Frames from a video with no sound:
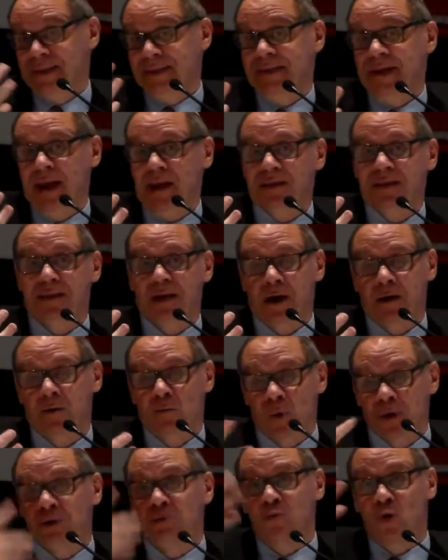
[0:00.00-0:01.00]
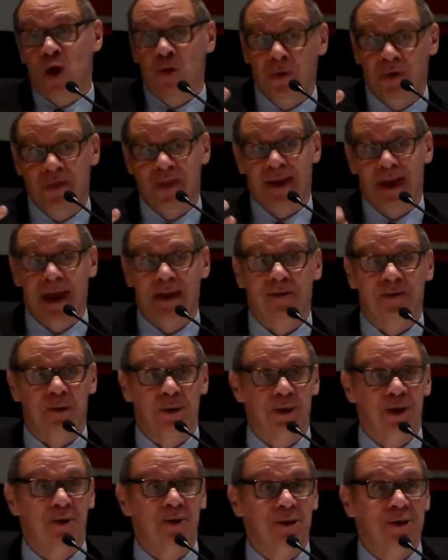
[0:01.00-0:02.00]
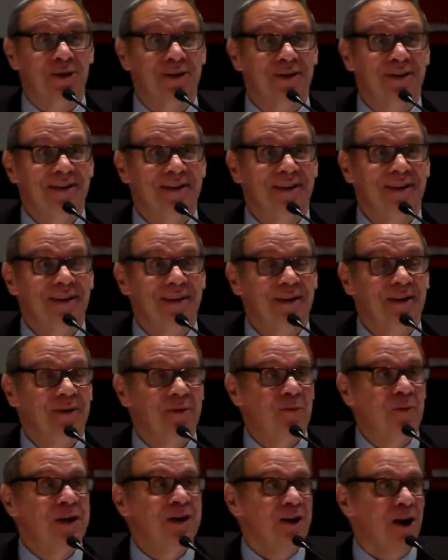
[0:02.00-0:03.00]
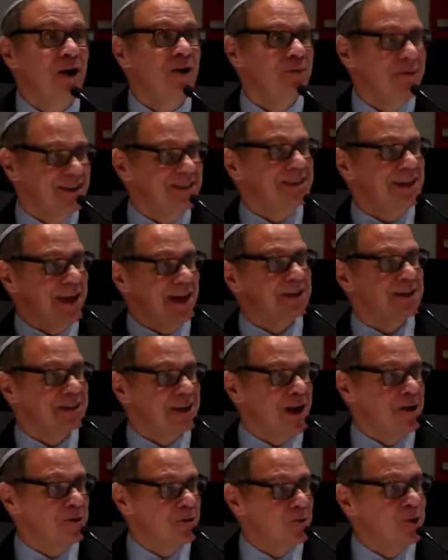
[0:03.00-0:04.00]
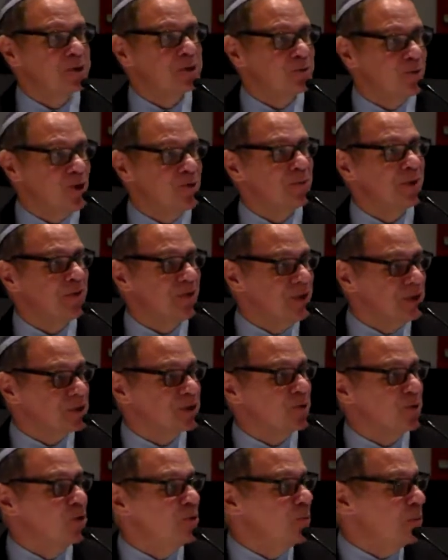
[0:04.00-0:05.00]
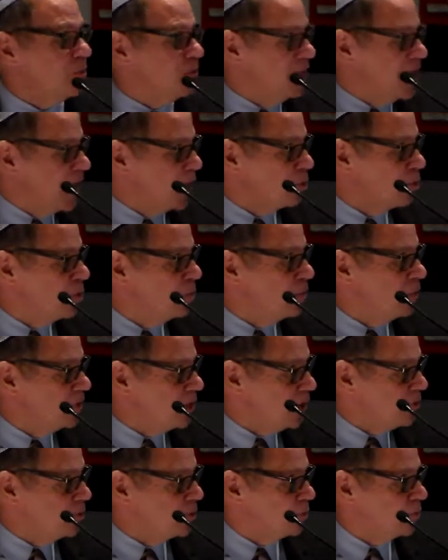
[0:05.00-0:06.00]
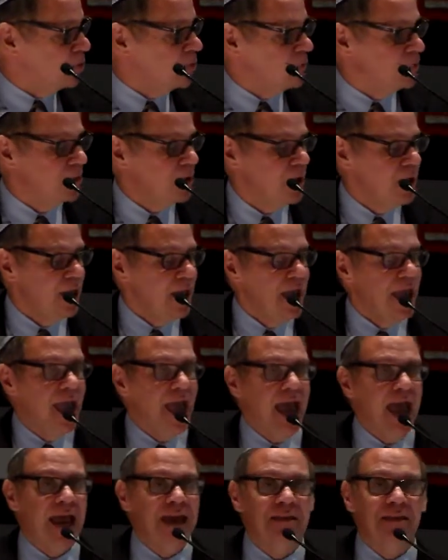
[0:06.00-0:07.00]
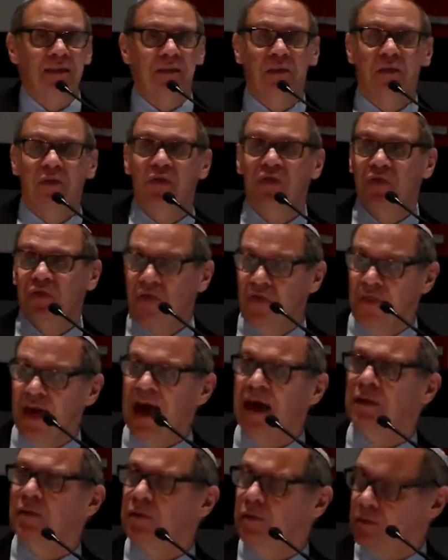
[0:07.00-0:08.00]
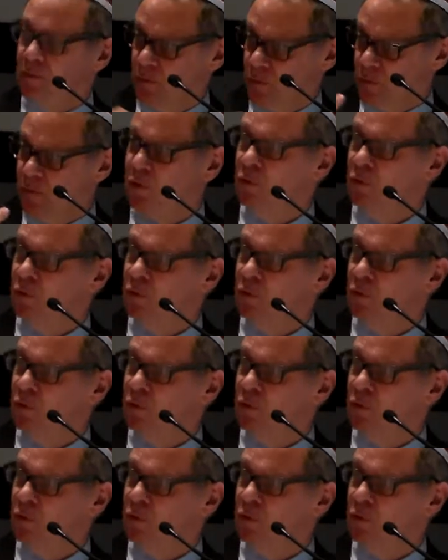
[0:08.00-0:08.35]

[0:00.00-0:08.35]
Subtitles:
as an outsider, what's wrong with the Catholic Church. We know, as an outsider, what's wrong with this group or that group or the other group. And that